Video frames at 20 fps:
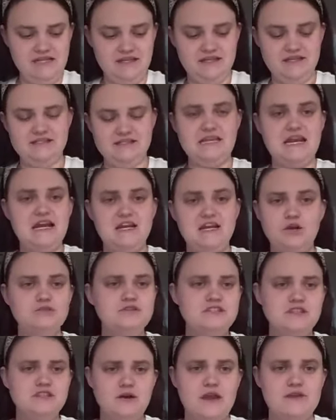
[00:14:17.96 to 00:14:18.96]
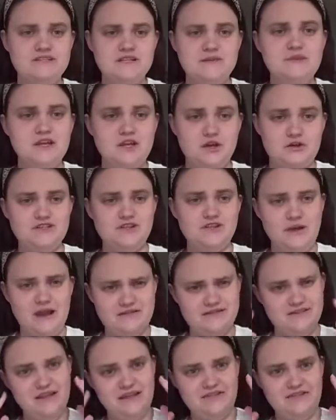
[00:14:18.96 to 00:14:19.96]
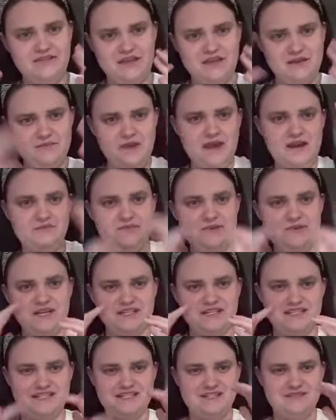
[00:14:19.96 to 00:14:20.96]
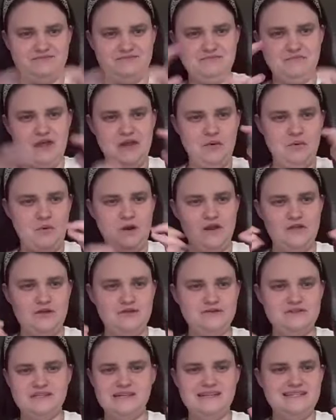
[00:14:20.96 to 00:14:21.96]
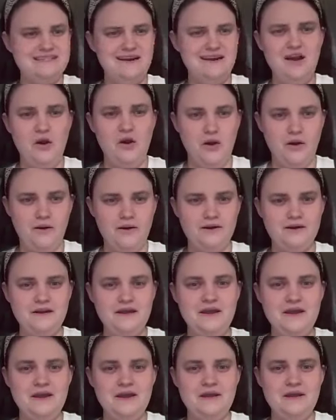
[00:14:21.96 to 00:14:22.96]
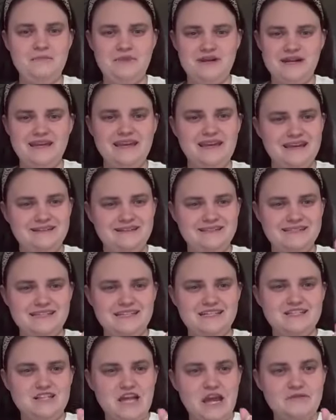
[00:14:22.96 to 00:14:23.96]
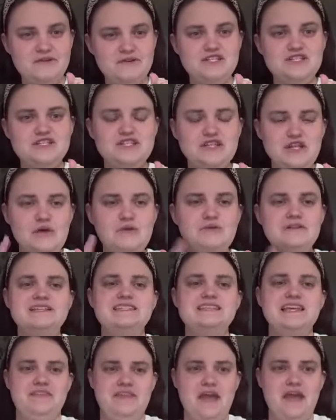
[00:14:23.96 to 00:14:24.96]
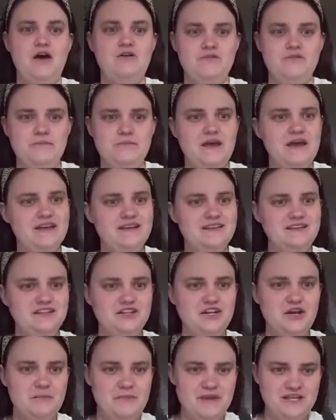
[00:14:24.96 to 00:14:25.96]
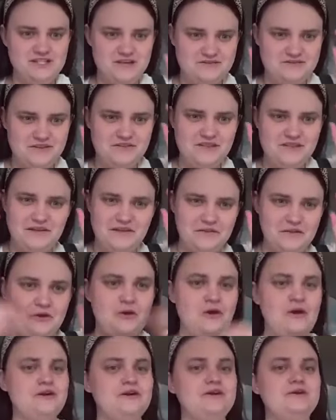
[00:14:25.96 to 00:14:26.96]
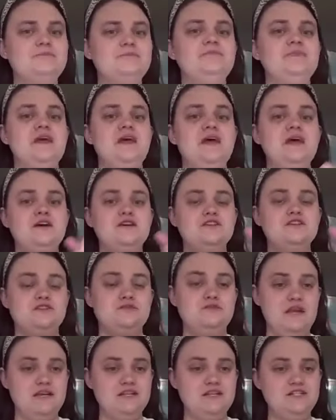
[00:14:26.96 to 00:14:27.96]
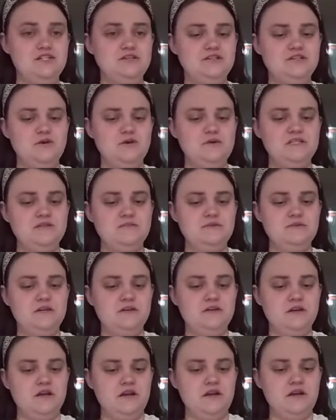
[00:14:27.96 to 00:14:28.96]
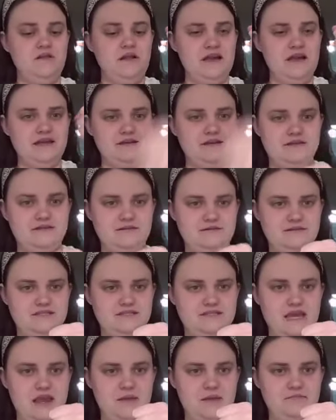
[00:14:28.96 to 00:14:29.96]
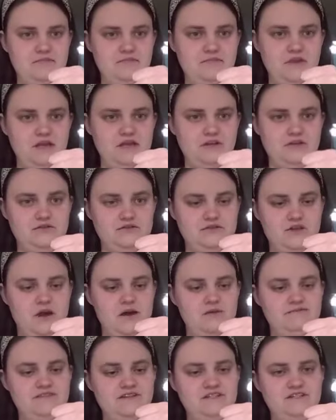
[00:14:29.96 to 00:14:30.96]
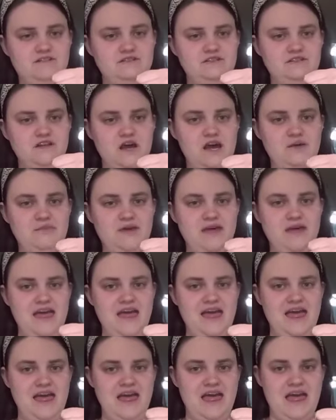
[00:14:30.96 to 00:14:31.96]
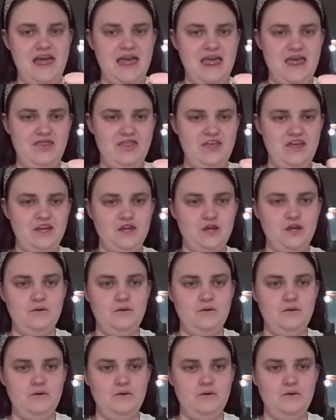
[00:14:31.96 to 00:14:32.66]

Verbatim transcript: is and I go slow every time I go slow I have to like think about it because it's like one of those it's not hard but again it's like having to slowly say the alphabet you know makes you have to think a little harder so next year's going to be you're going to like tap like your top fist on top and then